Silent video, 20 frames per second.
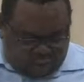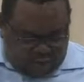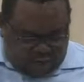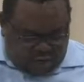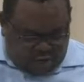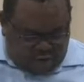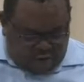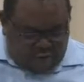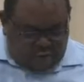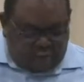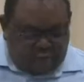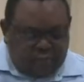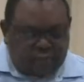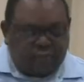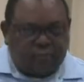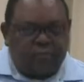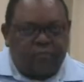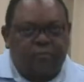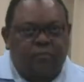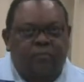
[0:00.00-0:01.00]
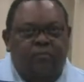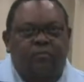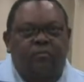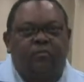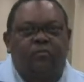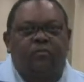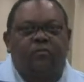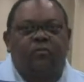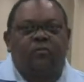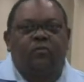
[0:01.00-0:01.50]
we do,
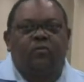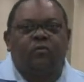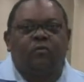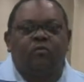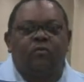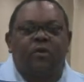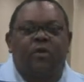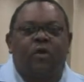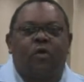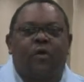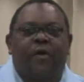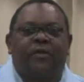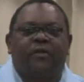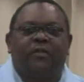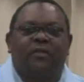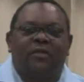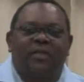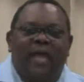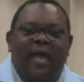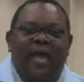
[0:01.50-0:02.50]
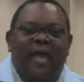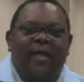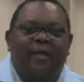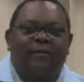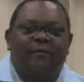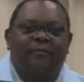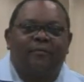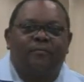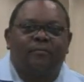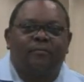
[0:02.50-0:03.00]
we're going to die.
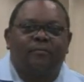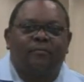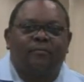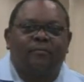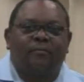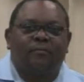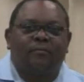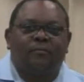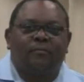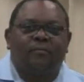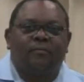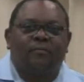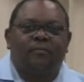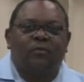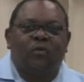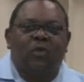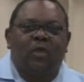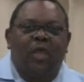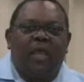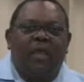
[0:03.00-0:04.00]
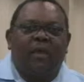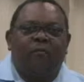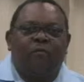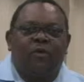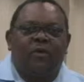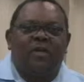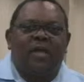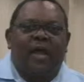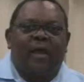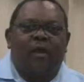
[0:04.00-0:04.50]
And
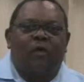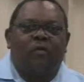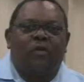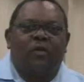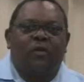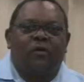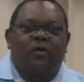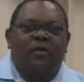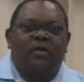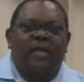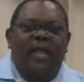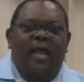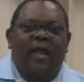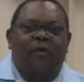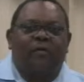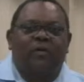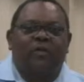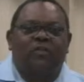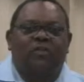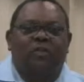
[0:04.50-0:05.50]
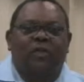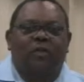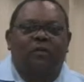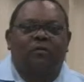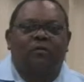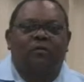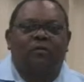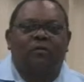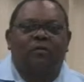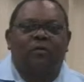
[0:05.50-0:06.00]
we're not only going to die on this
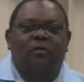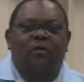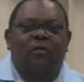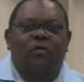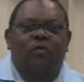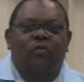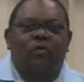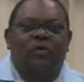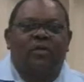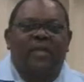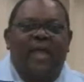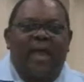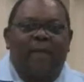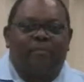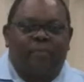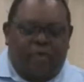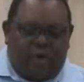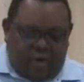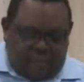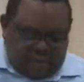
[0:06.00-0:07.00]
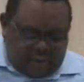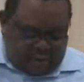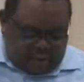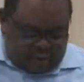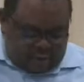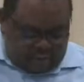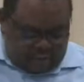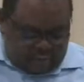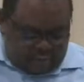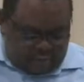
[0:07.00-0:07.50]
earth, we'll die
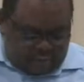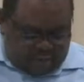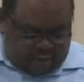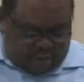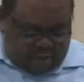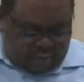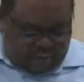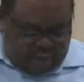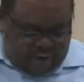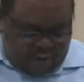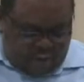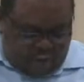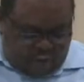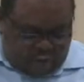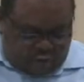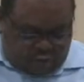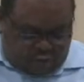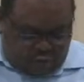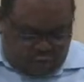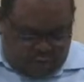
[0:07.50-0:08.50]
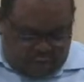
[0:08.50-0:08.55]
permanently. But if we want to